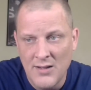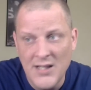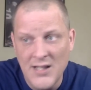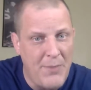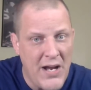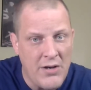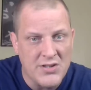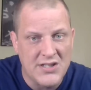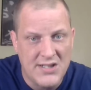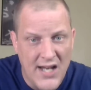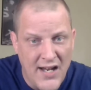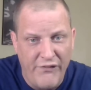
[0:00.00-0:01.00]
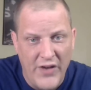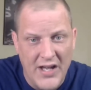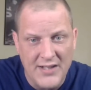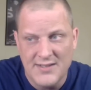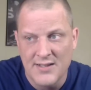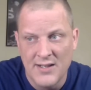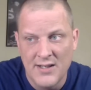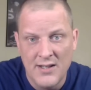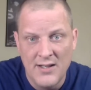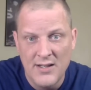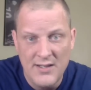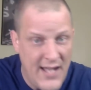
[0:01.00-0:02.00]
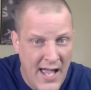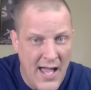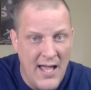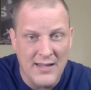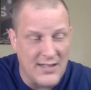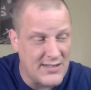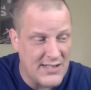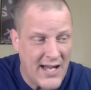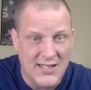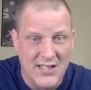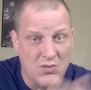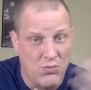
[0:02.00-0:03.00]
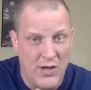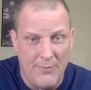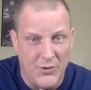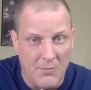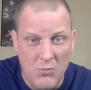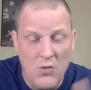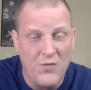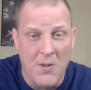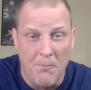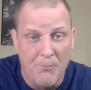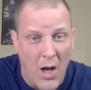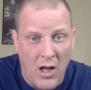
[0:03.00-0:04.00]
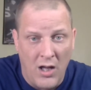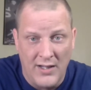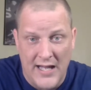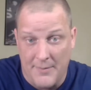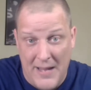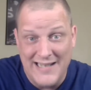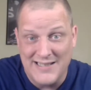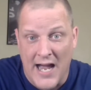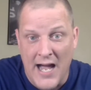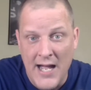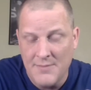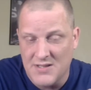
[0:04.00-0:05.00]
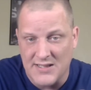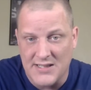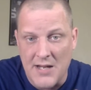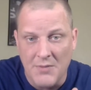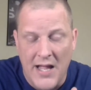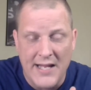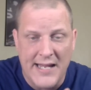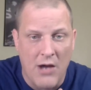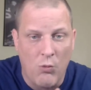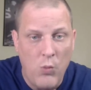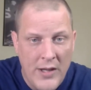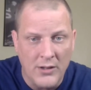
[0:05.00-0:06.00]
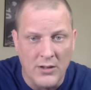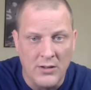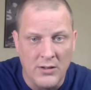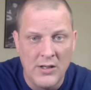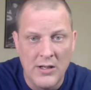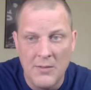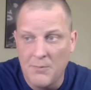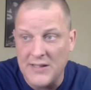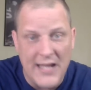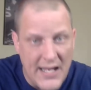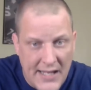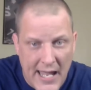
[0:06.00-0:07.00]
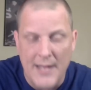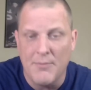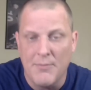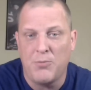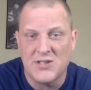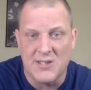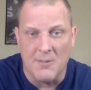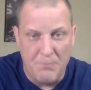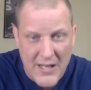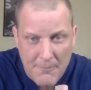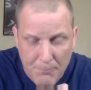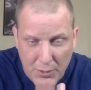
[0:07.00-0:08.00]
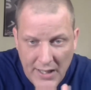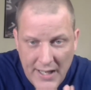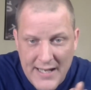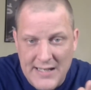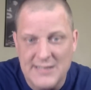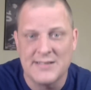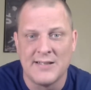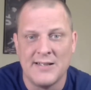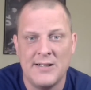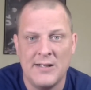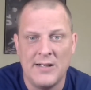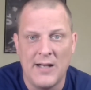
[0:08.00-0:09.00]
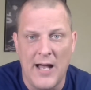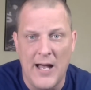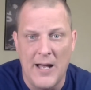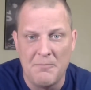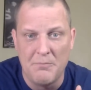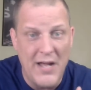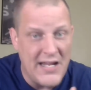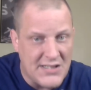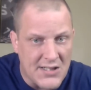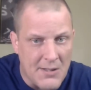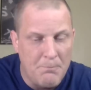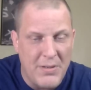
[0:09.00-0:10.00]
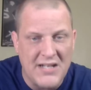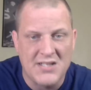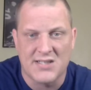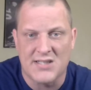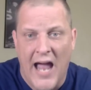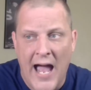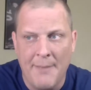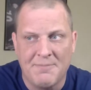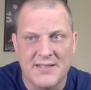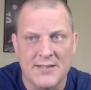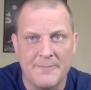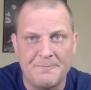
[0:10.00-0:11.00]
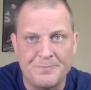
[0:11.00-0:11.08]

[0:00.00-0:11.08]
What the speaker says: And the Bears defense, yeah, the Texans were able to move the ball on them at times, it seemed like at will, but they came up with some big plays. Made some big stops.